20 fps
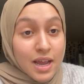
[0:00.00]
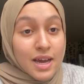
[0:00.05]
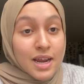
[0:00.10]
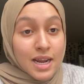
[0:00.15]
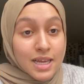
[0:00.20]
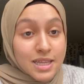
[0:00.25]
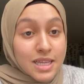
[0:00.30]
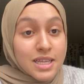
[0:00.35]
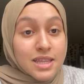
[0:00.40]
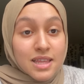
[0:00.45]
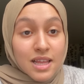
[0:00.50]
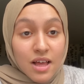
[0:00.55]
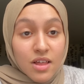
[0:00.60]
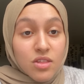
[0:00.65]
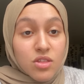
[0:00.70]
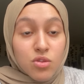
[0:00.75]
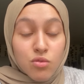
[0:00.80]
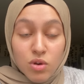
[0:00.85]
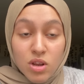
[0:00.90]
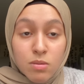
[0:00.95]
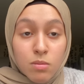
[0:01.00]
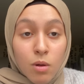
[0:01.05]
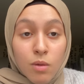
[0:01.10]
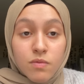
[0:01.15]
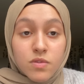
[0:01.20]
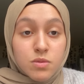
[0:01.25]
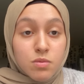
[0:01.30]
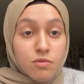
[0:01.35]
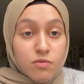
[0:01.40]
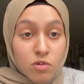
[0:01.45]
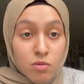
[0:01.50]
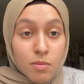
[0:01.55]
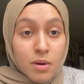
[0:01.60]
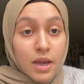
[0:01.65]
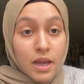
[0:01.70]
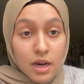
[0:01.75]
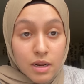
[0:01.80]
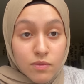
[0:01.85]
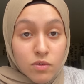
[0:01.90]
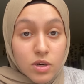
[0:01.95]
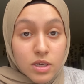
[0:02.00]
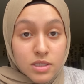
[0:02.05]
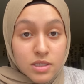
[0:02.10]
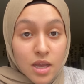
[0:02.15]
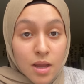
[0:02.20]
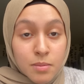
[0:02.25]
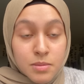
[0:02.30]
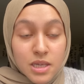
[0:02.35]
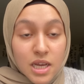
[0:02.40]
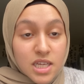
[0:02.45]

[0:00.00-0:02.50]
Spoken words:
And I did that 3 months before my A-level exams.